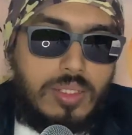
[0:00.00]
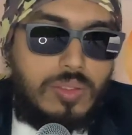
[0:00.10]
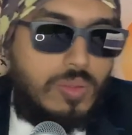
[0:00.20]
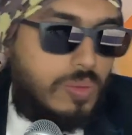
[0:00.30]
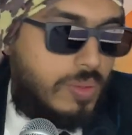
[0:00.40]

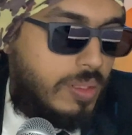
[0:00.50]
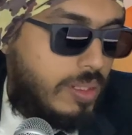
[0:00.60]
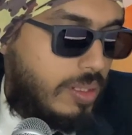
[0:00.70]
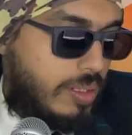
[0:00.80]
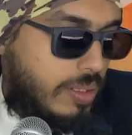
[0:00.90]
So
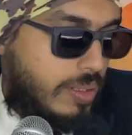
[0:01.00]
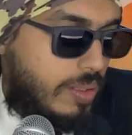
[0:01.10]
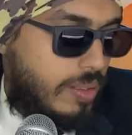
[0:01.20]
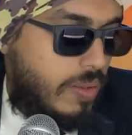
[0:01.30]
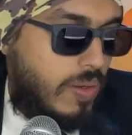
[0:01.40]

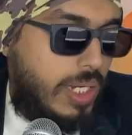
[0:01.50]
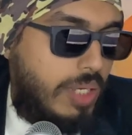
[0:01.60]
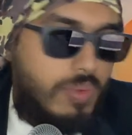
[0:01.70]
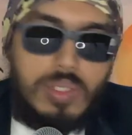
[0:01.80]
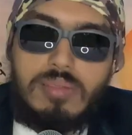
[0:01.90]
all
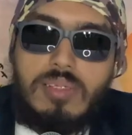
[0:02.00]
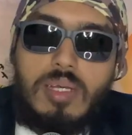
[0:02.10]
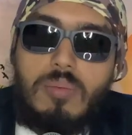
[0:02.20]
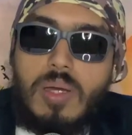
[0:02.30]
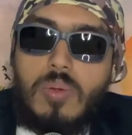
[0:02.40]
I want to say
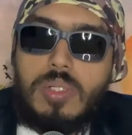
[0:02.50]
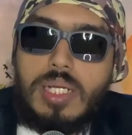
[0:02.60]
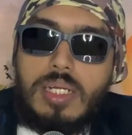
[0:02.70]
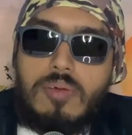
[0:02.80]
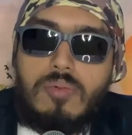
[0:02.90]
about
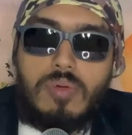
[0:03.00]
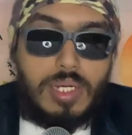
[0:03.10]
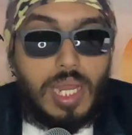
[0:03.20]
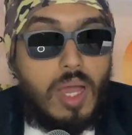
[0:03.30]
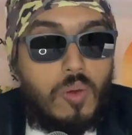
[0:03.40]
it for
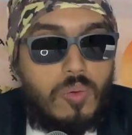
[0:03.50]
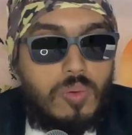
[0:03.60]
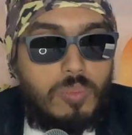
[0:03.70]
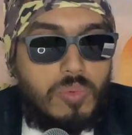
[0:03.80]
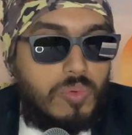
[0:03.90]
now,
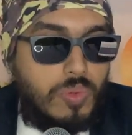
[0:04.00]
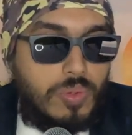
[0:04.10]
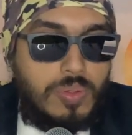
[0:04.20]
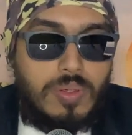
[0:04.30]
before